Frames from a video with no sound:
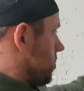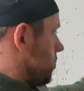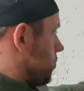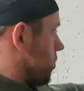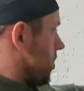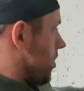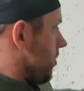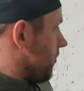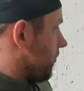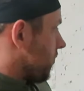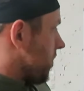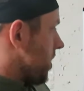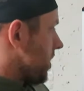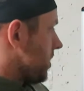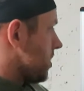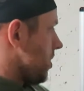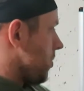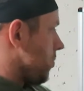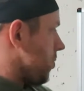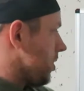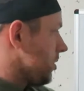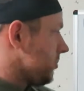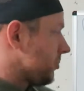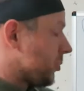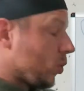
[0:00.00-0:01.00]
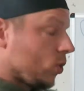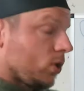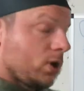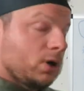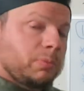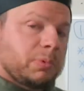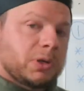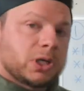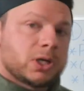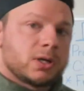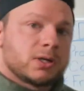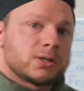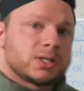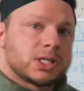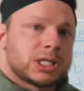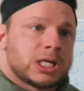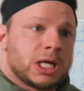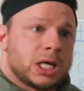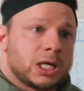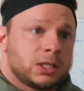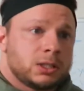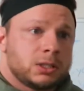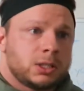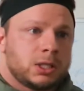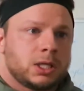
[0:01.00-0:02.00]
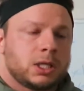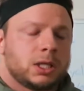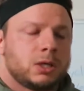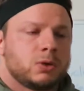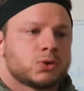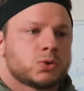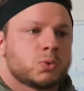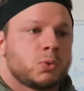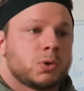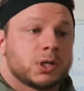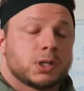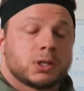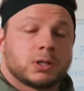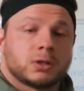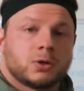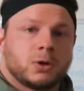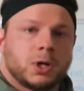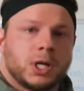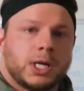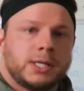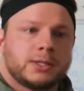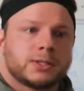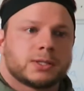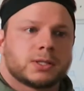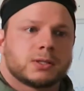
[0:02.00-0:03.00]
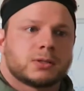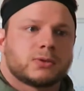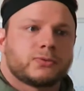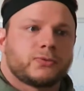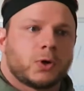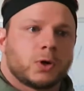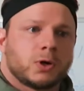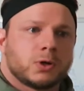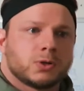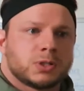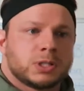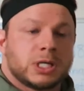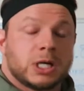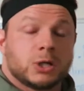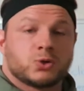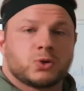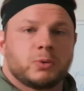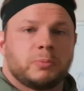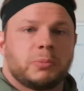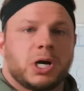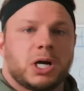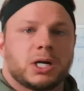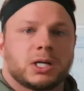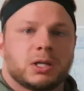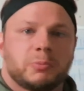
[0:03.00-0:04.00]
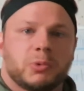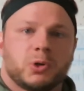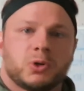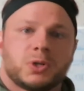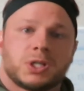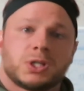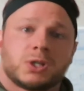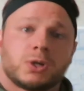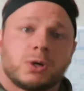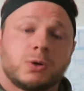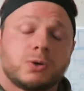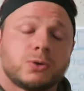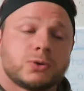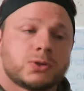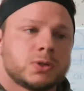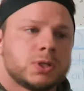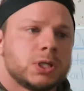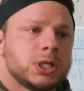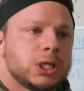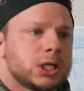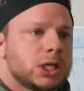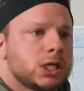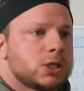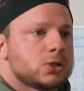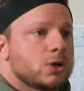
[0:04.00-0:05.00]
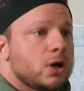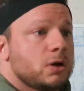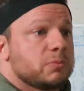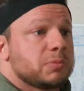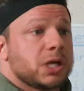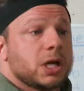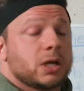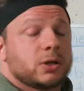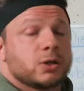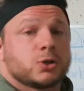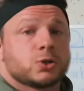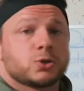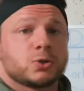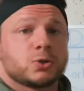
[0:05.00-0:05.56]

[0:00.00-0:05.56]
Joe Franco on board because, again, he's one of the greats as far as natural bodybuilding goes. He taught me how to